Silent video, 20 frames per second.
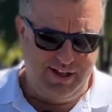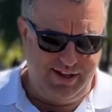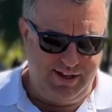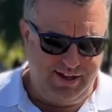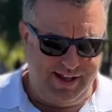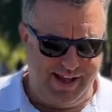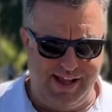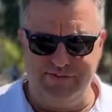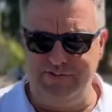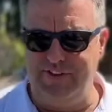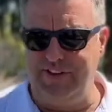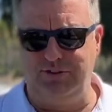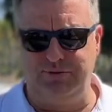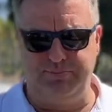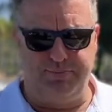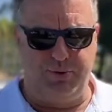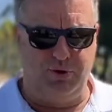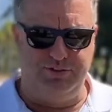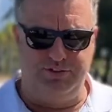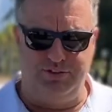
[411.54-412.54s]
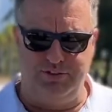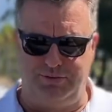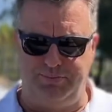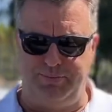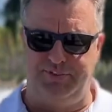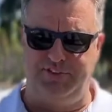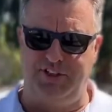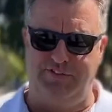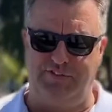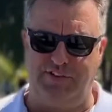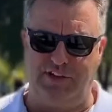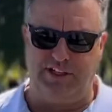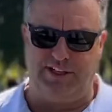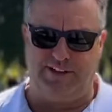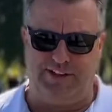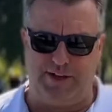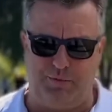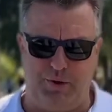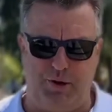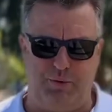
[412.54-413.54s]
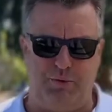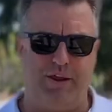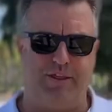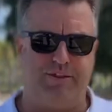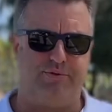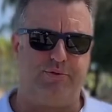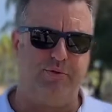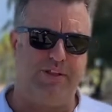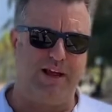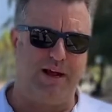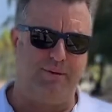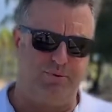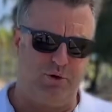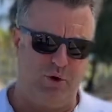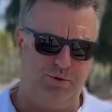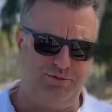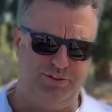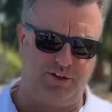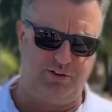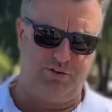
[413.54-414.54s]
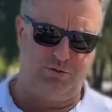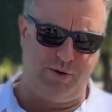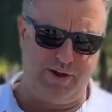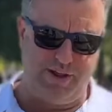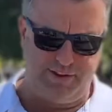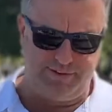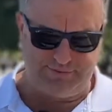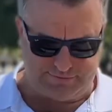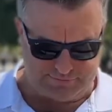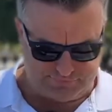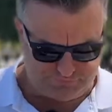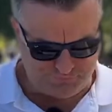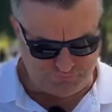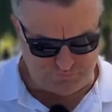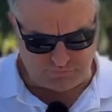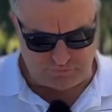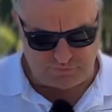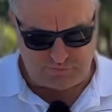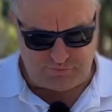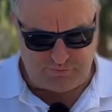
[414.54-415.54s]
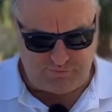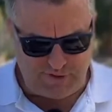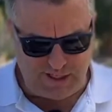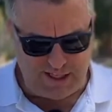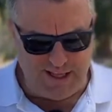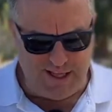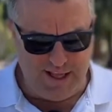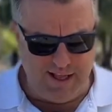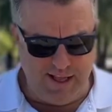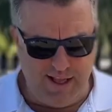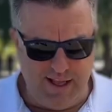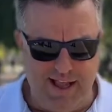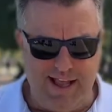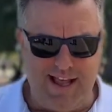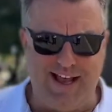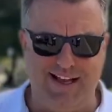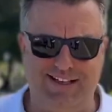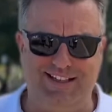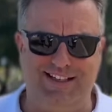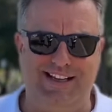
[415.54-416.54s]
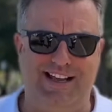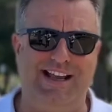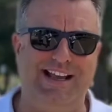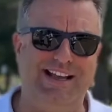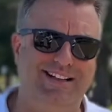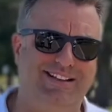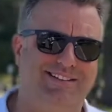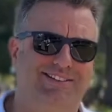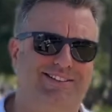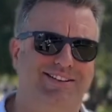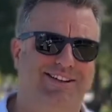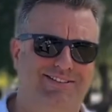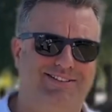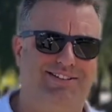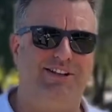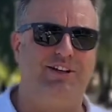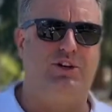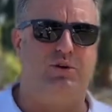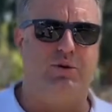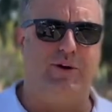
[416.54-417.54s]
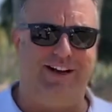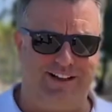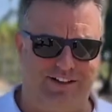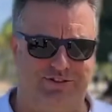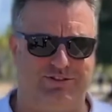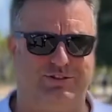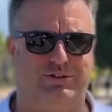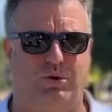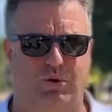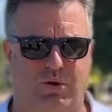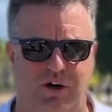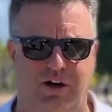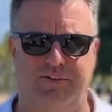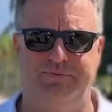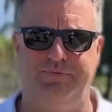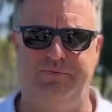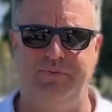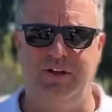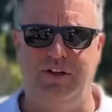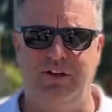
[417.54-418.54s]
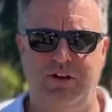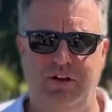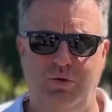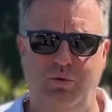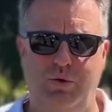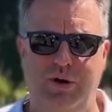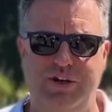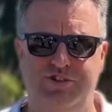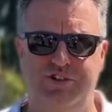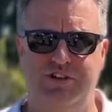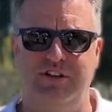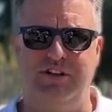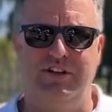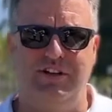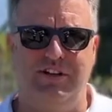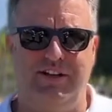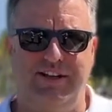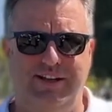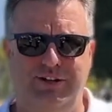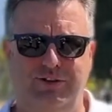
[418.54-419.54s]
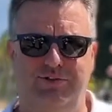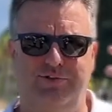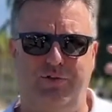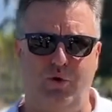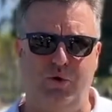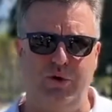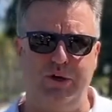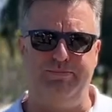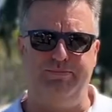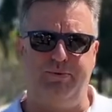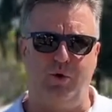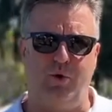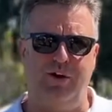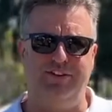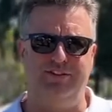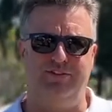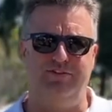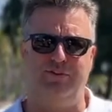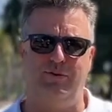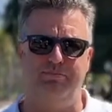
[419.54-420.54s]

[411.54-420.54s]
And this person specifically that we went through that process with had an 860 credit score, which is 40 points from